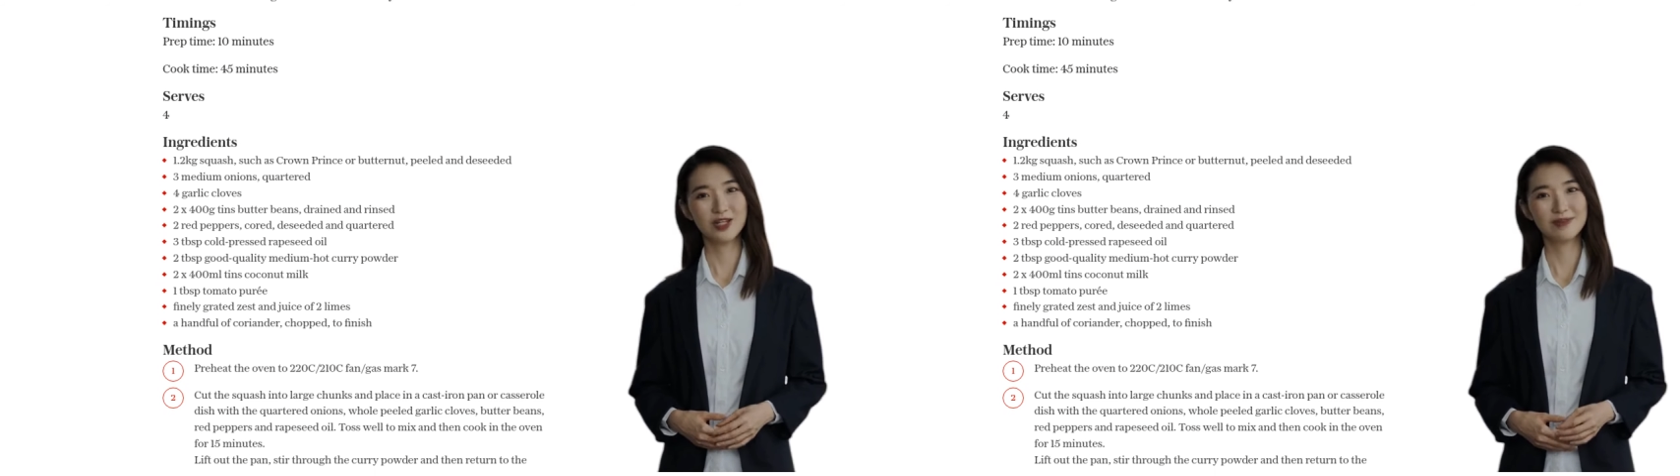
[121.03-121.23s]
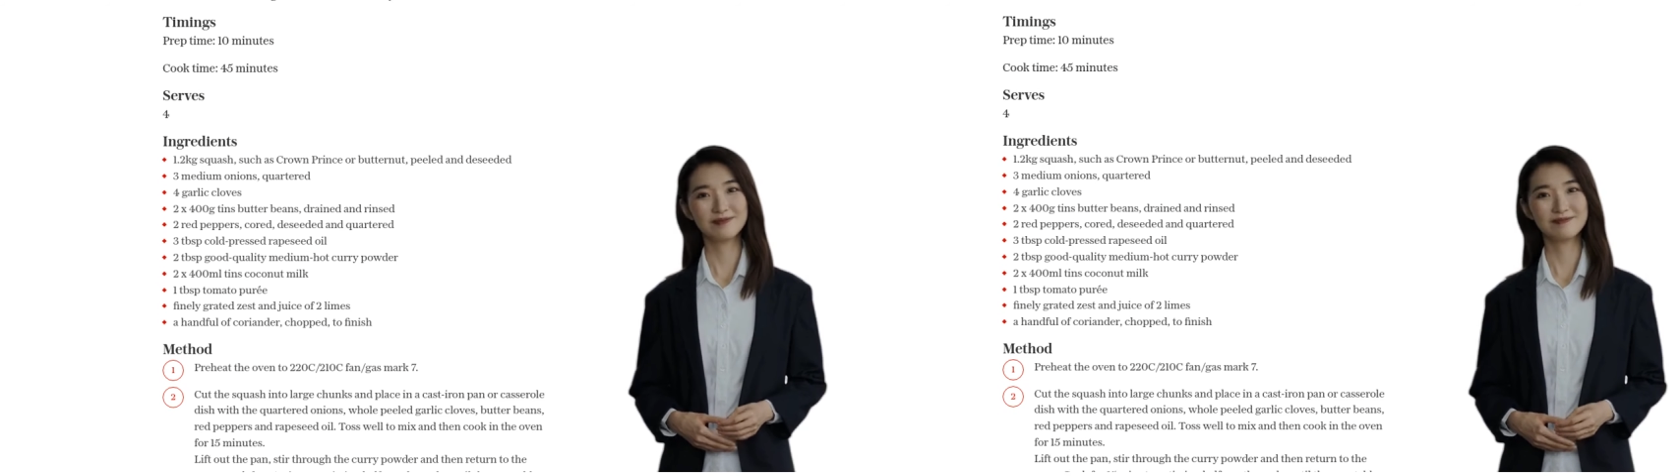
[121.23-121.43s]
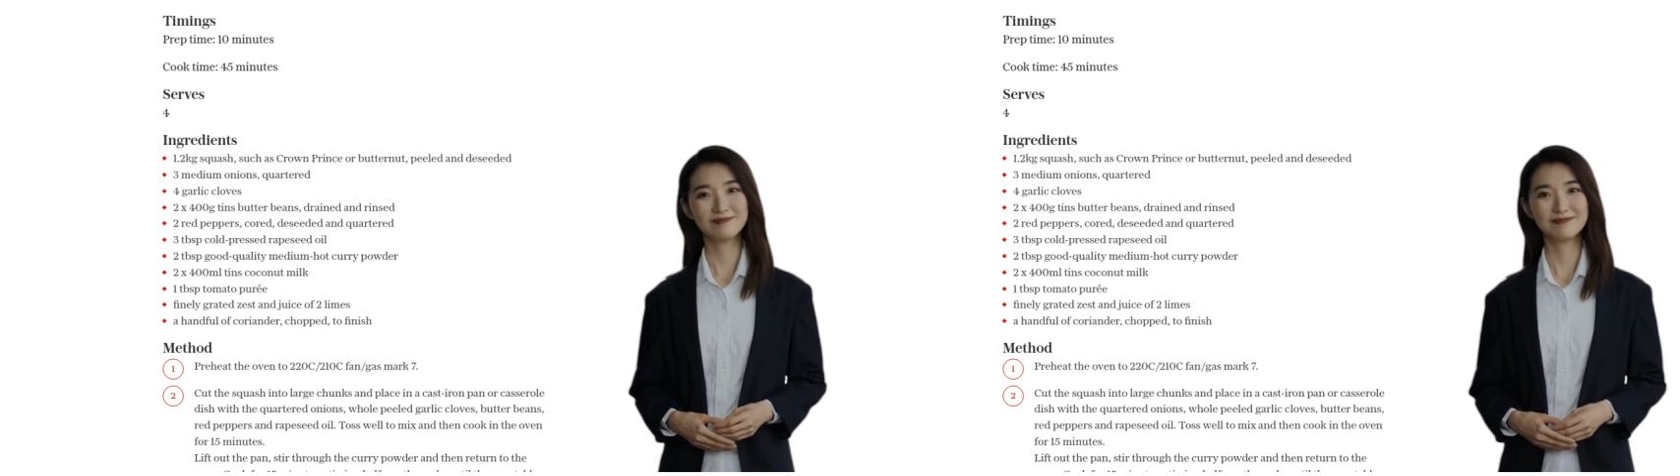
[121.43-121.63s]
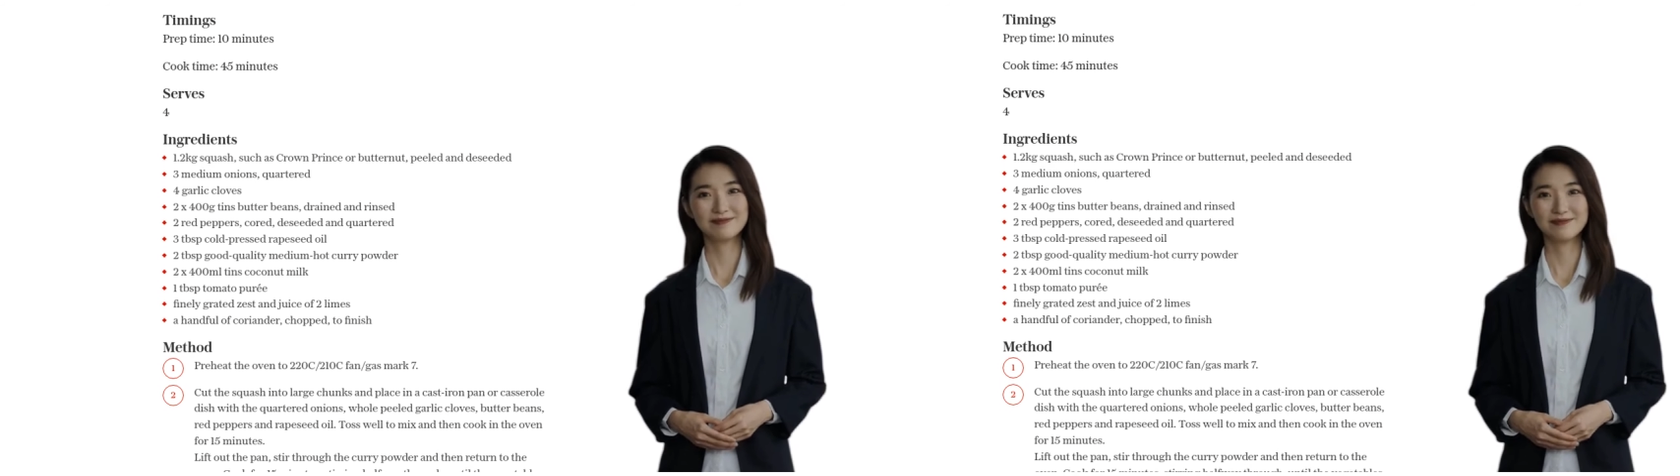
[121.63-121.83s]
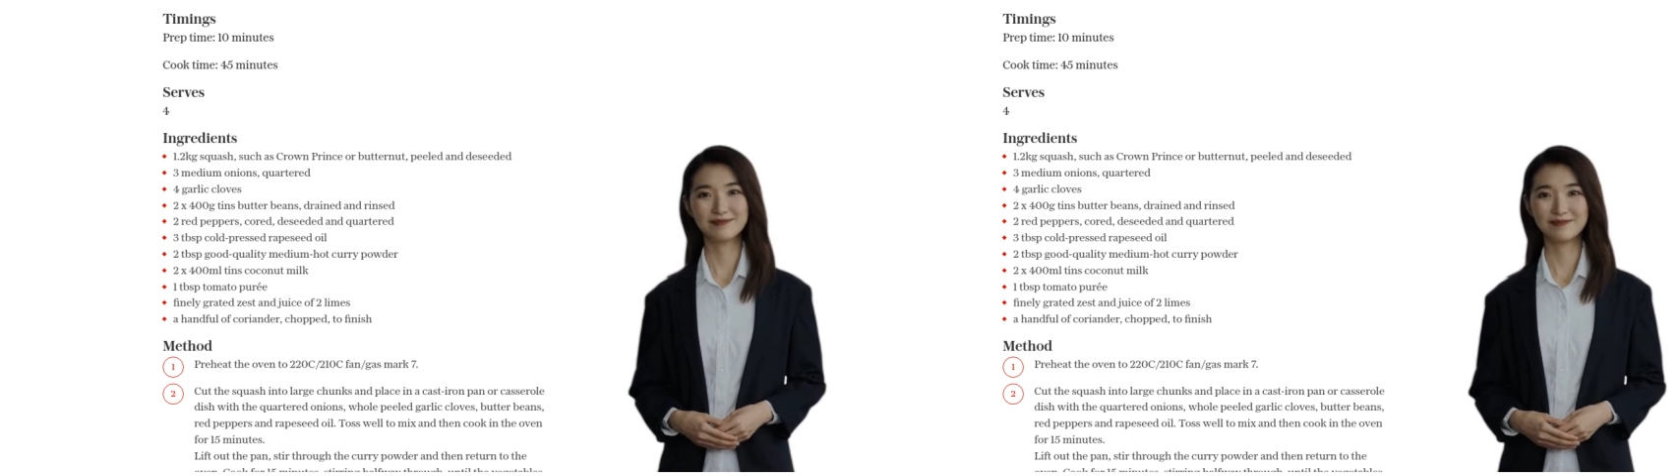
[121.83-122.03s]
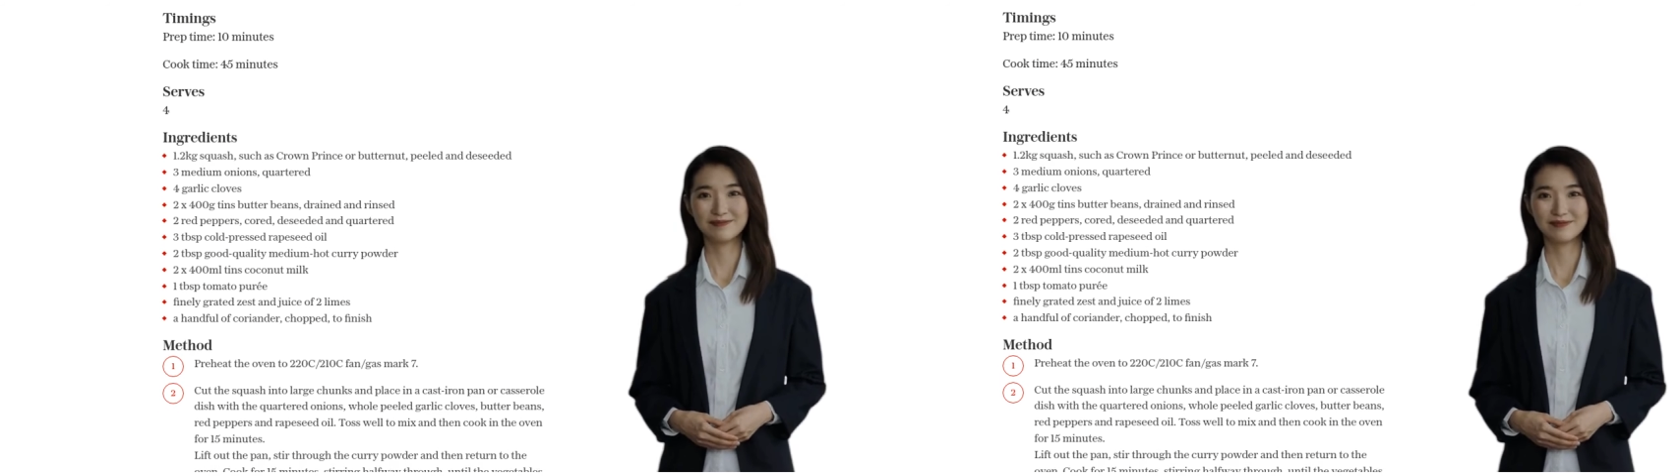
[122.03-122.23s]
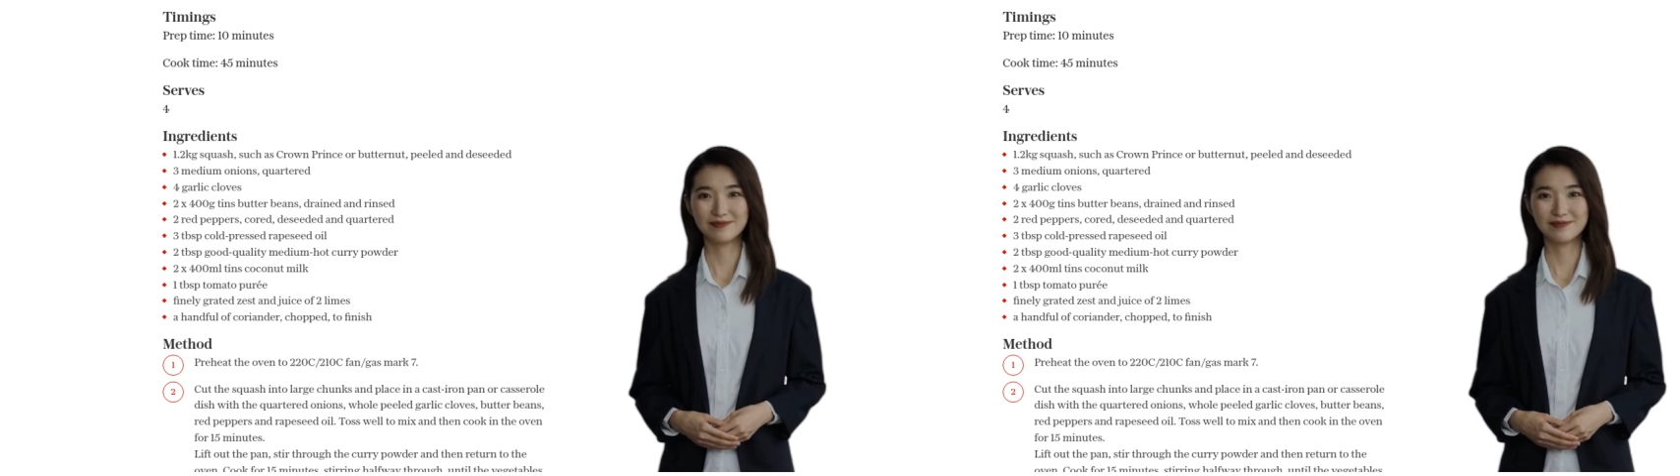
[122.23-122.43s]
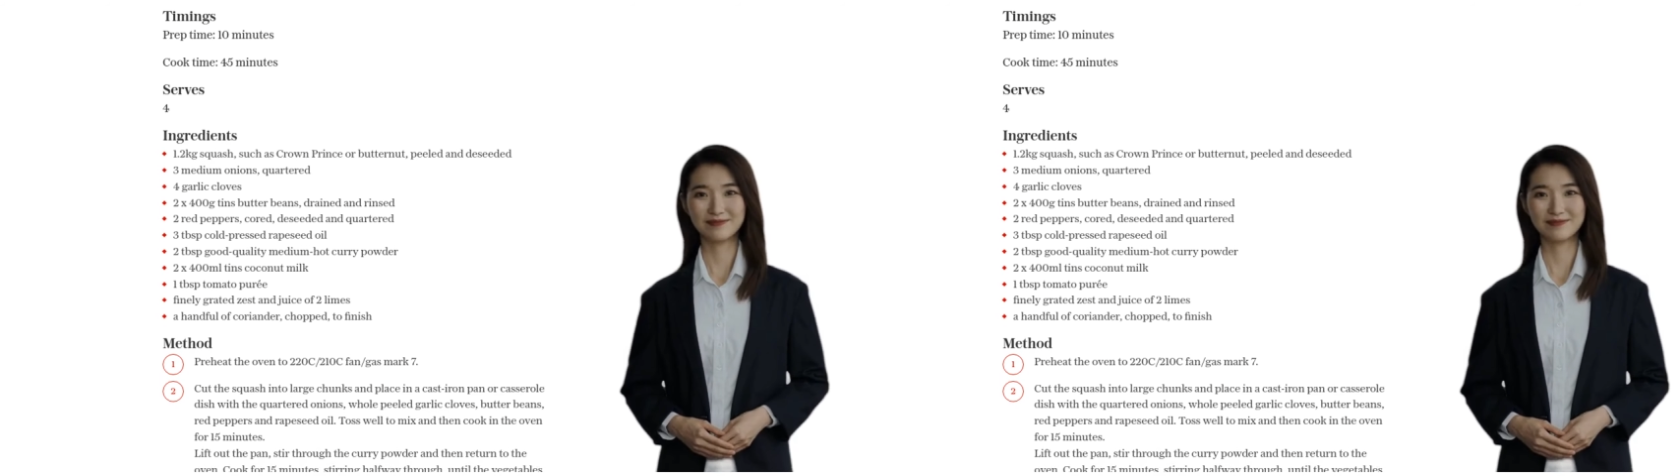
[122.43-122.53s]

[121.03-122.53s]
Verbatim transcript: another 15 minutes.